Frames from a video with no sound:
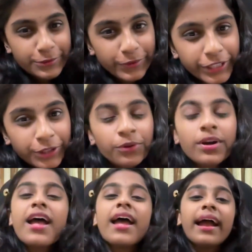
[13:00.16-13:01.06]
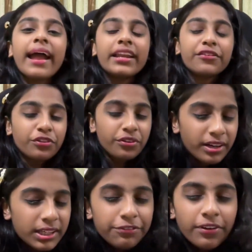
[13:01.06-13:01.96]
this video. And if you
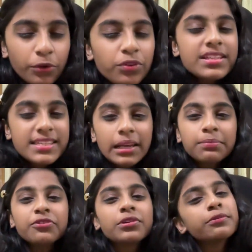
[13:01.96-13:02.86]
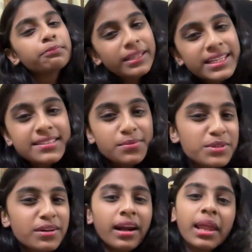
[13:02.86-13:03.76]
really found this helpful, please
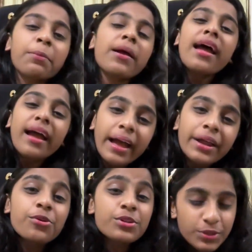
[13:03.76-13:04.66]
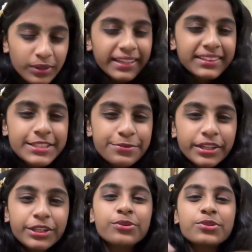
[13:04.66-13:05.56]
subscribe and also like this
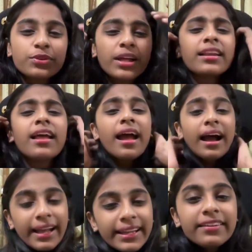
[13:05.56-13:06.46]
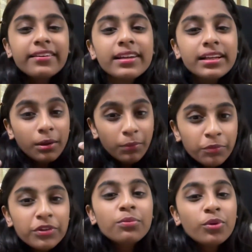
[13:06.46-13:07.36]
video so that I can really come
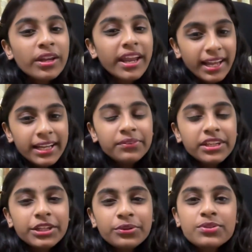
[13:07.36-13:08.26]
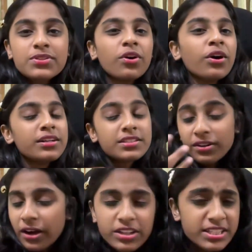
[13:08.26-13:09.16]
up with more AI videos
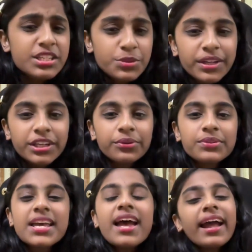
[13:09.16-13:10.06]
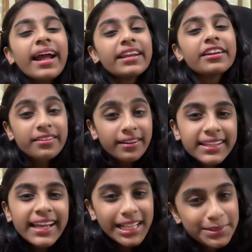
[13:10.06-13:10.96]
or such videos. And it
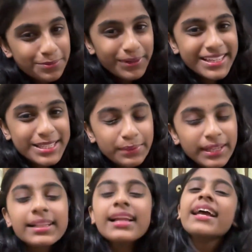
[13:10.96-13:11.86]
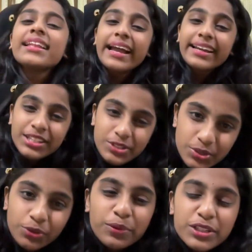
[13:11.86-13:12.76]
really helps me as well. Thank you
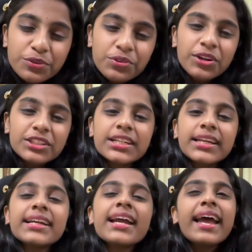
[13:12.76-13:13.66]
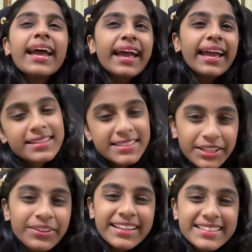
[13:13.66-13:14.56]
so much for watching.
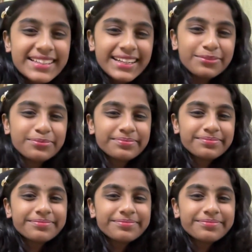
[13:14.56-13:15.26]
See you next time.